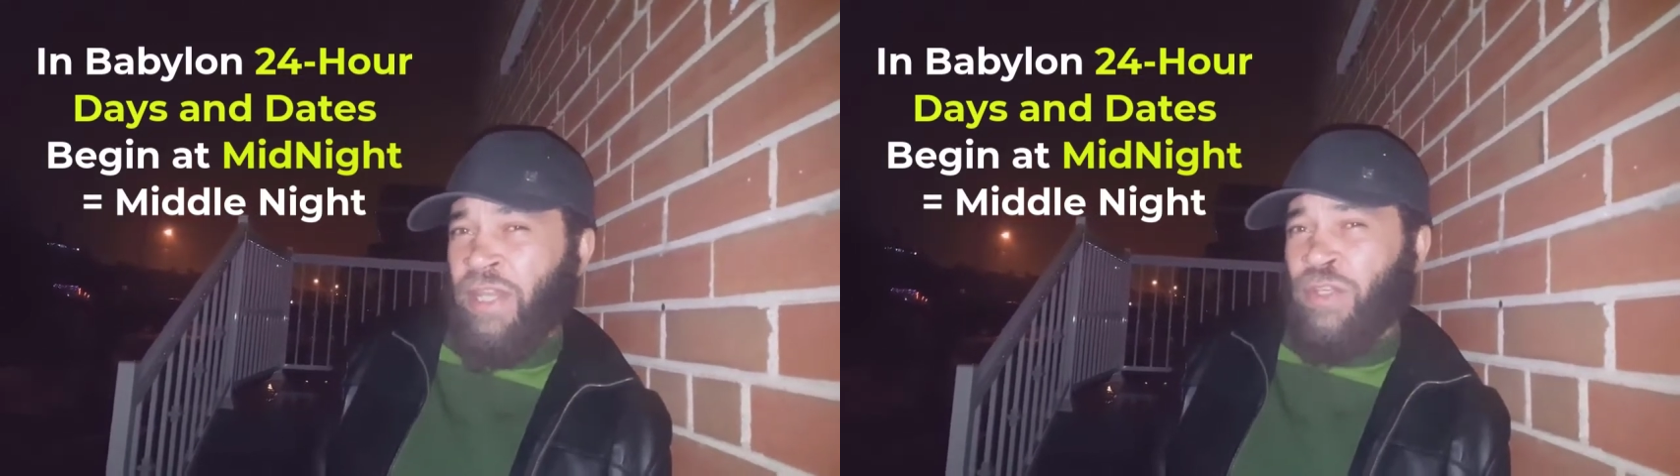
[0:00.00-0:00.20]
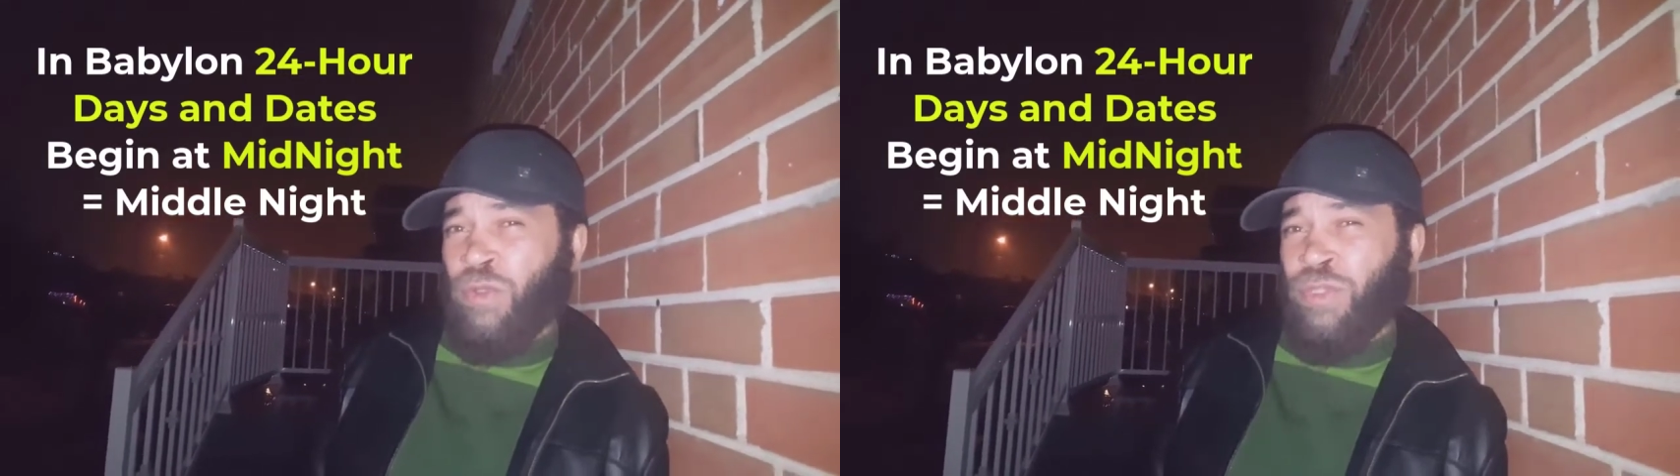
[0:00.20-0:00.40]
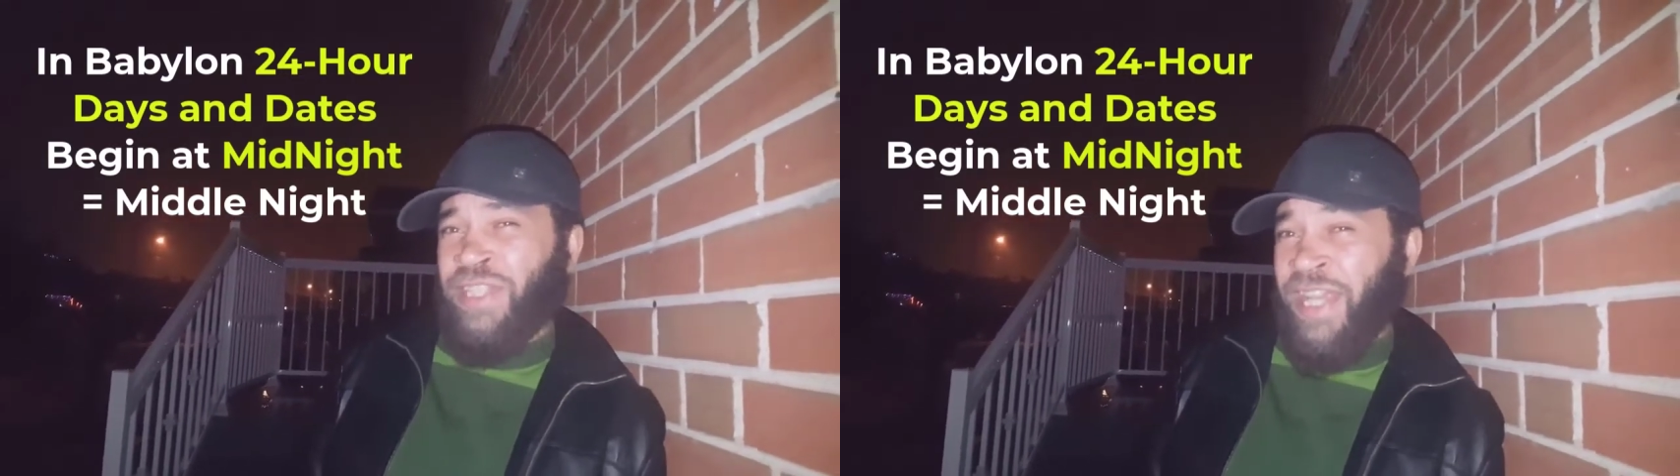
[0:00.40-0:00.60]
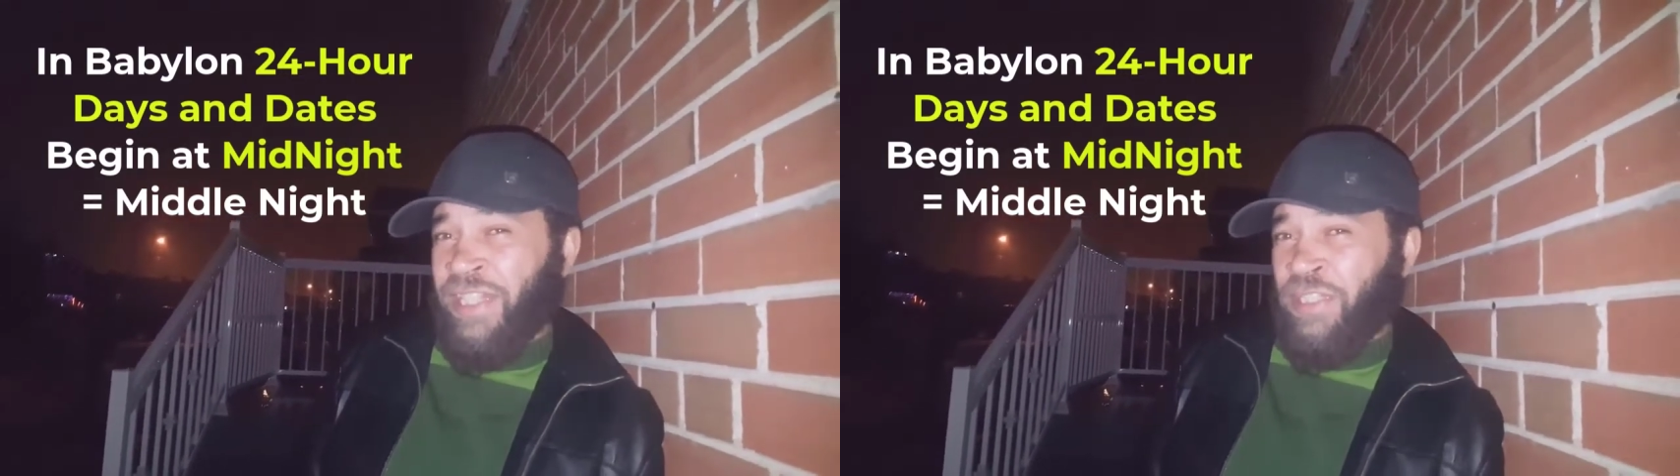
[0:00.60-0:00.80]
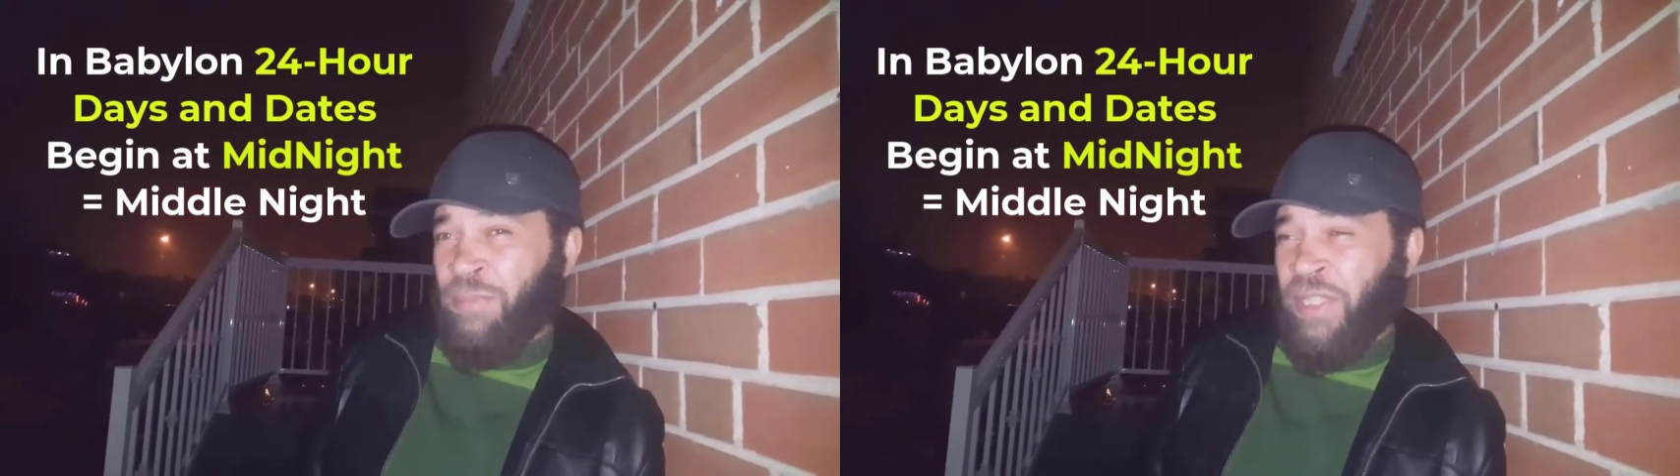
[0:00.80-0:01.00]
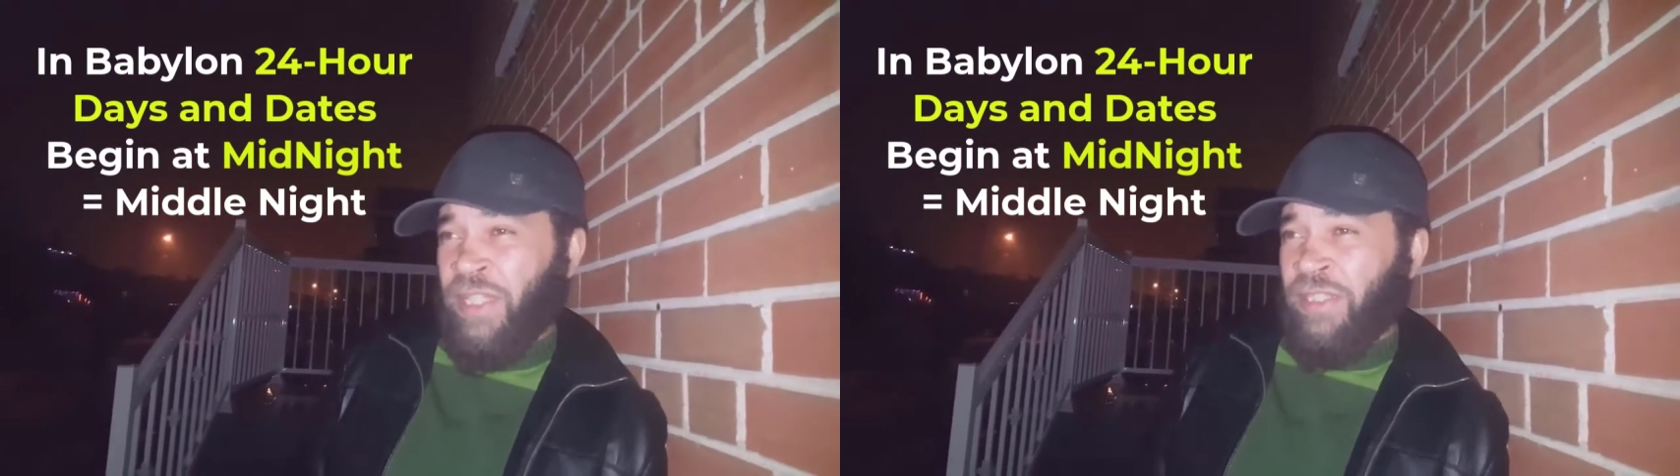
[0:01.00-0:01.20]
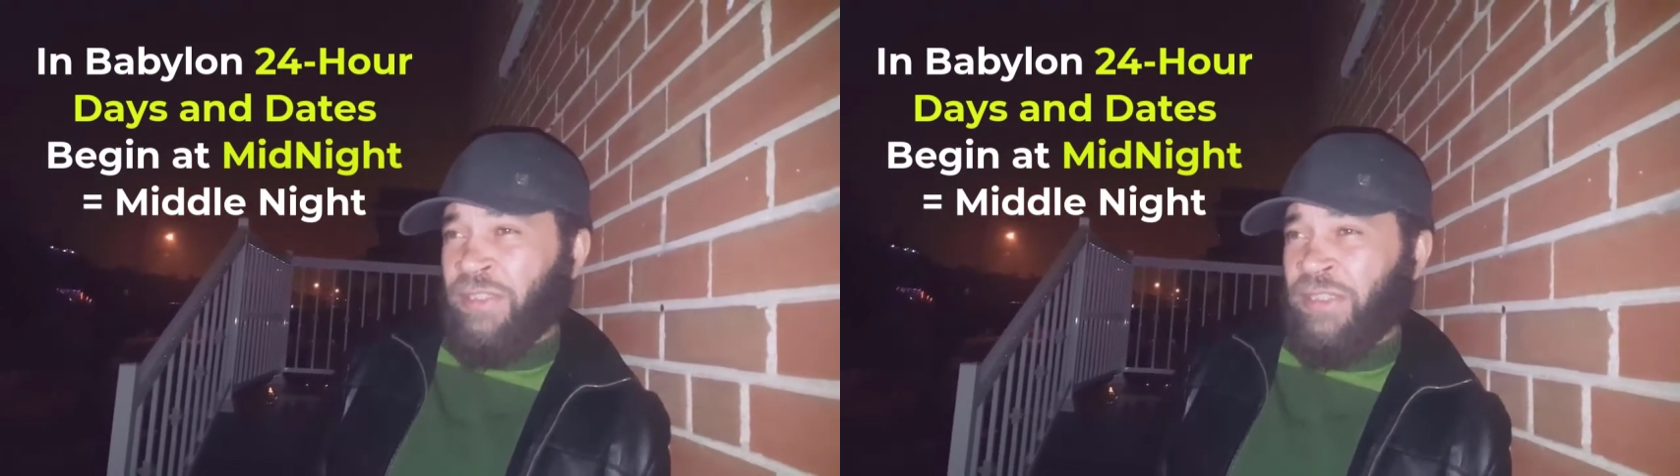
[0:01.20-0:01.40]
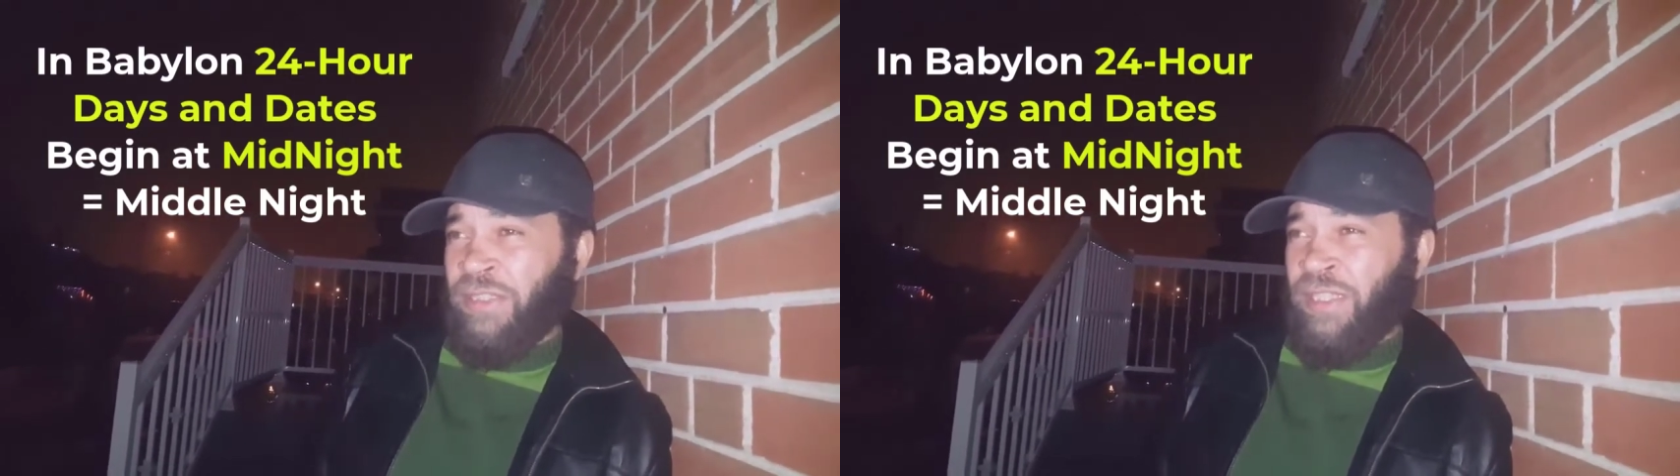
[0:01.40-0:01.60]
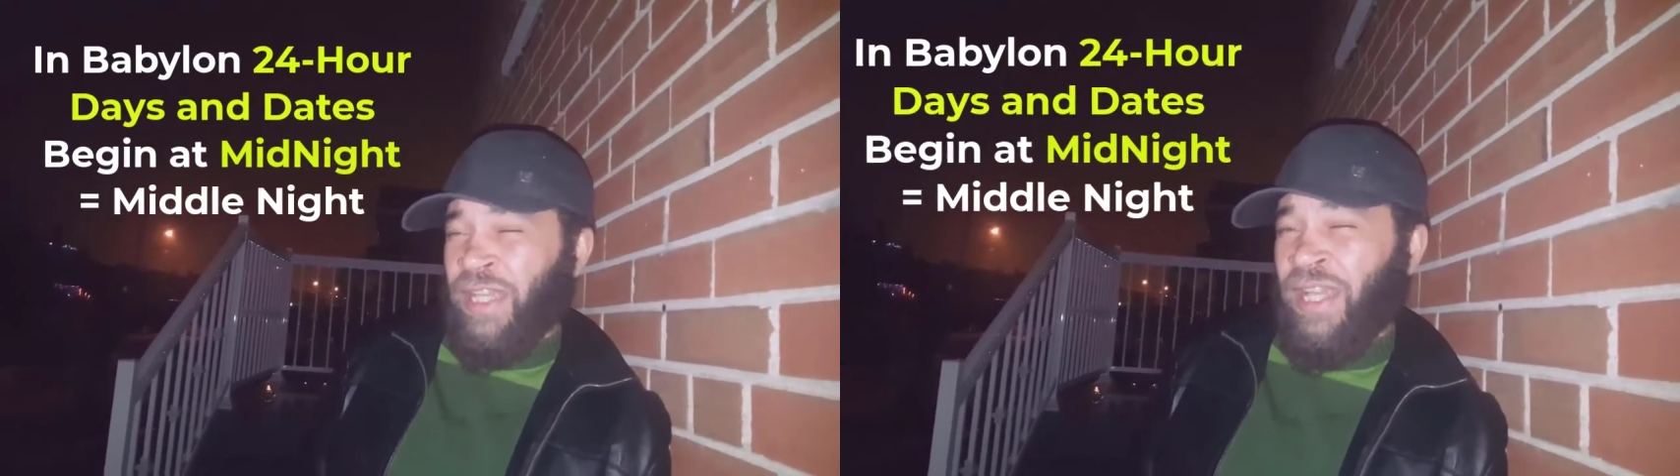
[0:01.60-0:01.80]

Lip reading: a new date begins